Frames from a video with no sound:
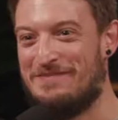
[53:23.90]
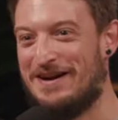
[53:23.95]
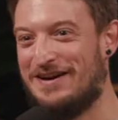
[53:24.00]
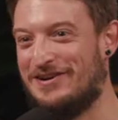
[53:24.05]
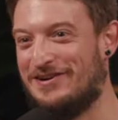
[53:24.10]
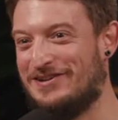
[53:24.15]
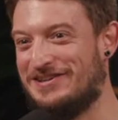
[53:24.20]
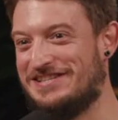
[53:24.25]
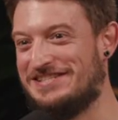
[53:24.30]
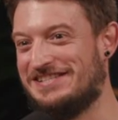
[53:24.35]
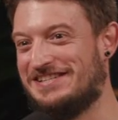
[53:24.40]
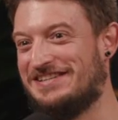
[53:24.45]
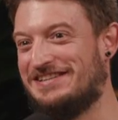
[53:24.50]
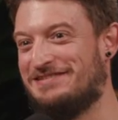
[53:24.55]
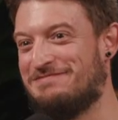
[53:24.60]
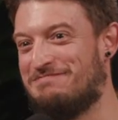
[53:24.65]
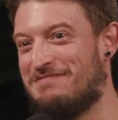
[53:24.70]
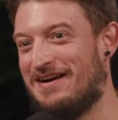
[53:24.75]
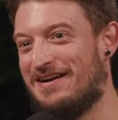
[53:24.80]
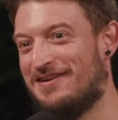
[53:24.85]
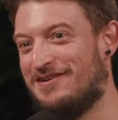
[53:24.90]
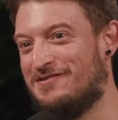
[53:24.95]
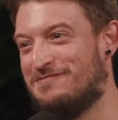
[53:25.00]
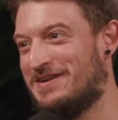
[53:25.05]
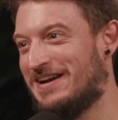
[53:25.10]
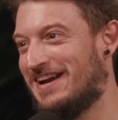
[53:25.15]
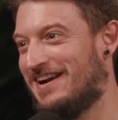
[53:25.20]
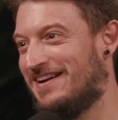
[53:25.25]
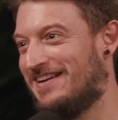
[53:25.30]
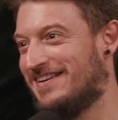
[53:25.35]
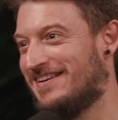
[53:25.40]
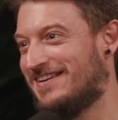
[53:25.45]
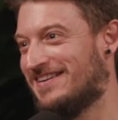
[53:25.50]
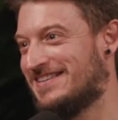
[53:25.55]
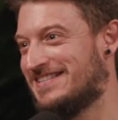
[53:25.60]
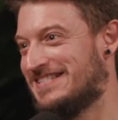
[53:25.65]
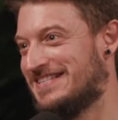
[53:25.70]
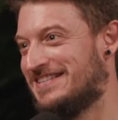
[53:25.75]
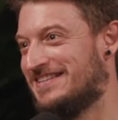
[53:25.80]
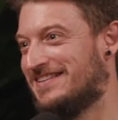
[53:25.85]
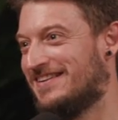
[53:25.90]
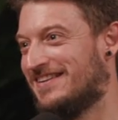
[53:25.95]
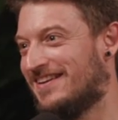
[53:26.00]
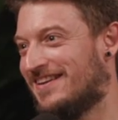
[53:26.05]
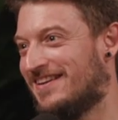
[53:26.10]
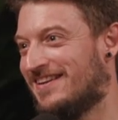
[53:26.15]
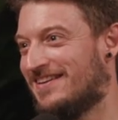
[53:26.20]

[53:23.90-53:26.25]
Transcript: with biology, biomechanics. And what was